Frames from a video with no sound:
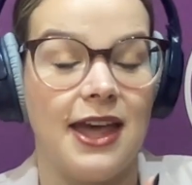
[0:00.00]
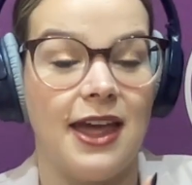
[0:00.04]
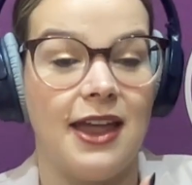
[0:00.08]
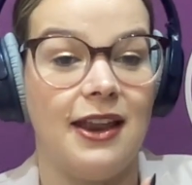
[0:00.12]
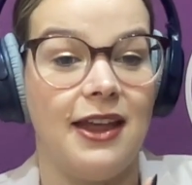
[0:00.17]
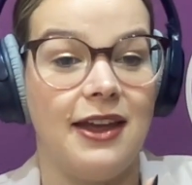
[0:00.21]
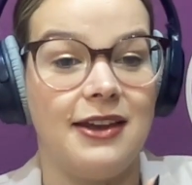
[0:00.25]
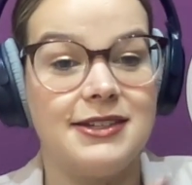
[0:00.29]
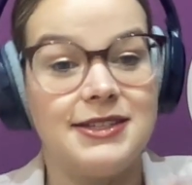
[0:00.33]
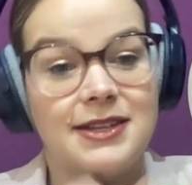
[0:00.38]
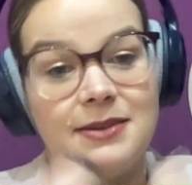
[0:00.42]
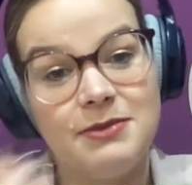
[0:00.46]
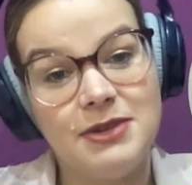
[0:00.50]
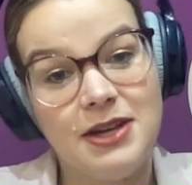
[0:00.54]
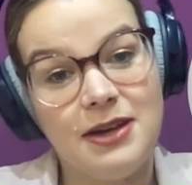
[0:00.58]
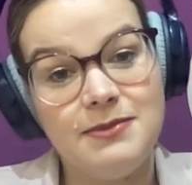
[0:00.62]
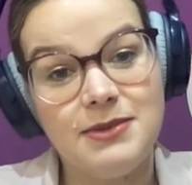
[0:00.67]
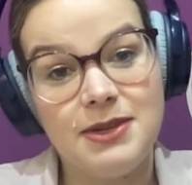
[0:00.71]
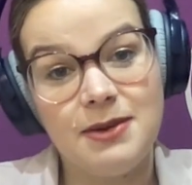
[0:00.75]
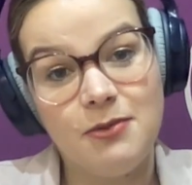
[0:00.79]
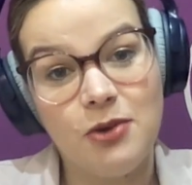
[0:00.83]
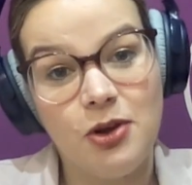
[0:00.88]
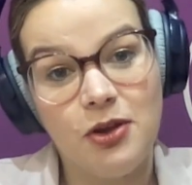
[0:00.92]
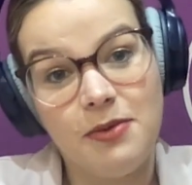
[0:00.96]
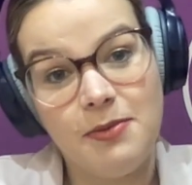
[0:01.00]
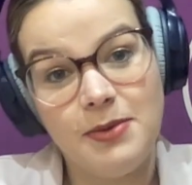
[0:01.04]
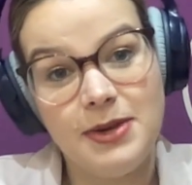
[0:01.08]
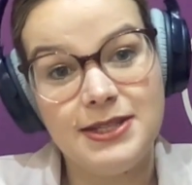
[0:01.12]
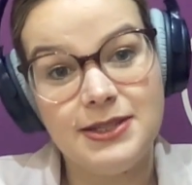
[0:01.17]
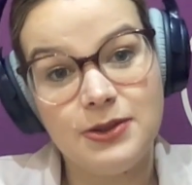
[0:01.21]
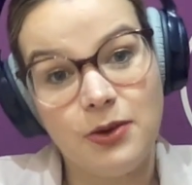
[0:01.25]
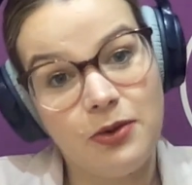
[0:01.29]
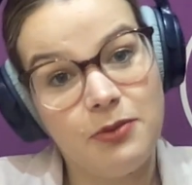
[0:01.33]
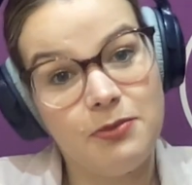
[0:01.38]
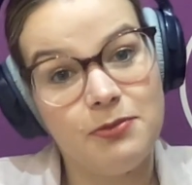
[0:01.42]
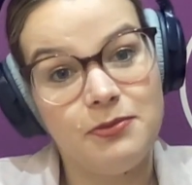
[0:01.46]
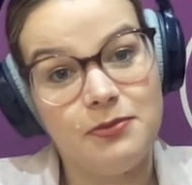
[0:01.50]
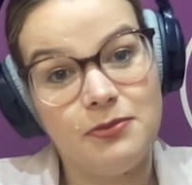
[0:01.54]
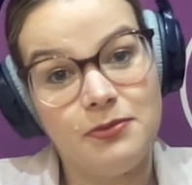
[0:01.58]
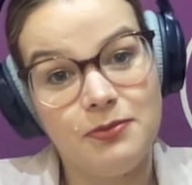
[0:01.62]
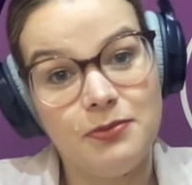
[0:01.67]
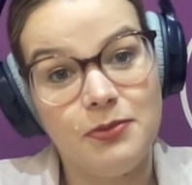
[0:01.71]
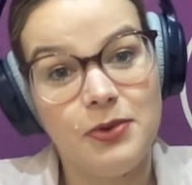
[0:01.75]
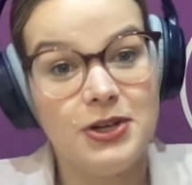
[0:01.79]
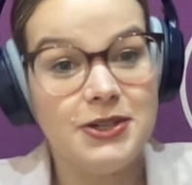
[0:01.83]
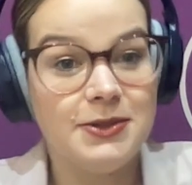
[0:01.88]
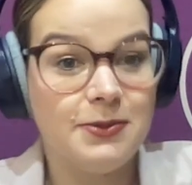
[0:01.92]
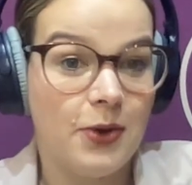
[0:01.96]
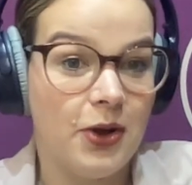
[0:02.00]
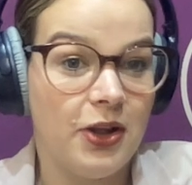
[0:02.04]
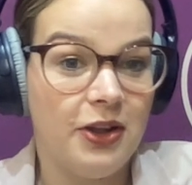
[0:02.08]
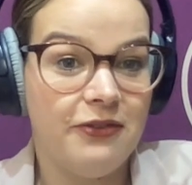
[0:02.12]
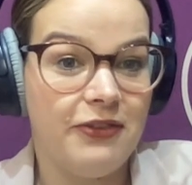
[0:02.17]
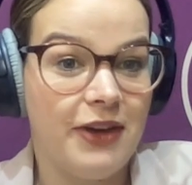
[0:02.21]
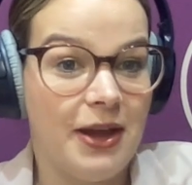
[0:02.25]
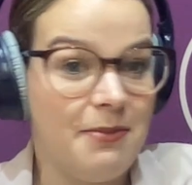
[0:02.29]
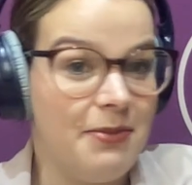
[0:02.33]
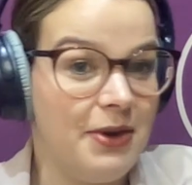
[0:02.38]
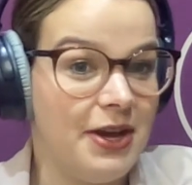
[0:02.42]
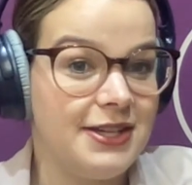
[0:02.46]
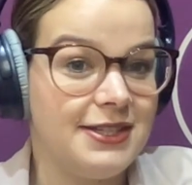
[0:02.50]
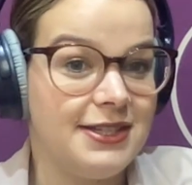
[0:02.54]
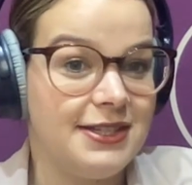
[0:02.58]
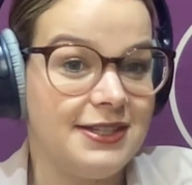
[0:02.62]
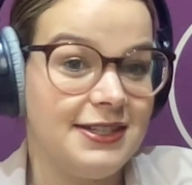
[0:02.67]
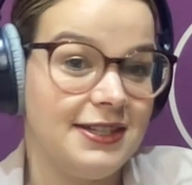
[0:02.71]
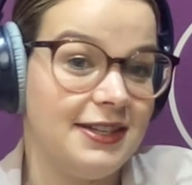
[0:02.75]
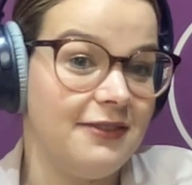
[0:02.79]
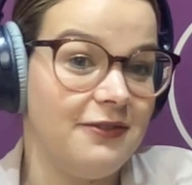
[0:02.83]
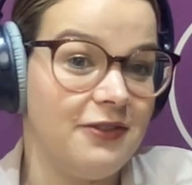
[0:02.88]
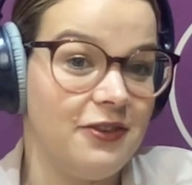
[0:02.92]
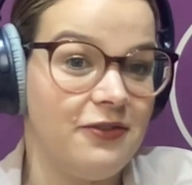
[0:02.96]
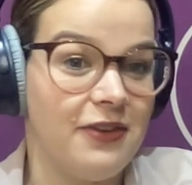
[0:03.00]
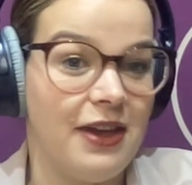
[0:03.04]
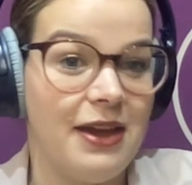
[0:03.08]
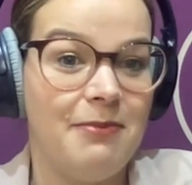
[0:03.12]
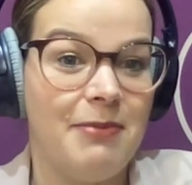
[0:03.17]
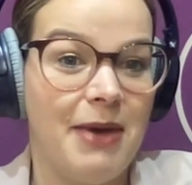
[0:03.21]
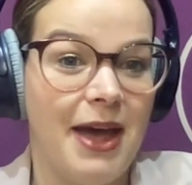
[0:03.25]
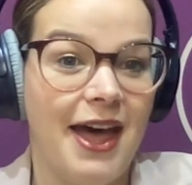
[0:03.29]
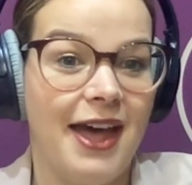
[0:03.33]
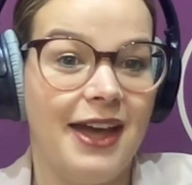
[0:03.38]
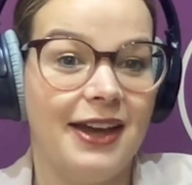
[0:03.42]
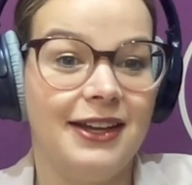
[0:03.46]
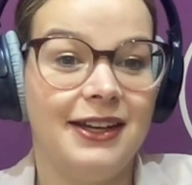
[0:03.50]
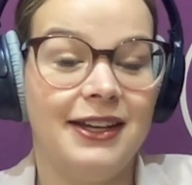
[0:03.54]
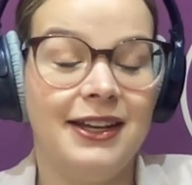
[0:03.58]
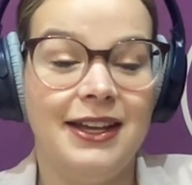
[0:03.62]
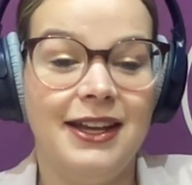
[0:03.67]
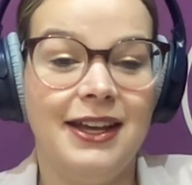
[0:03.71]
And like sometimes I'm not the most qualified person to give you feedback.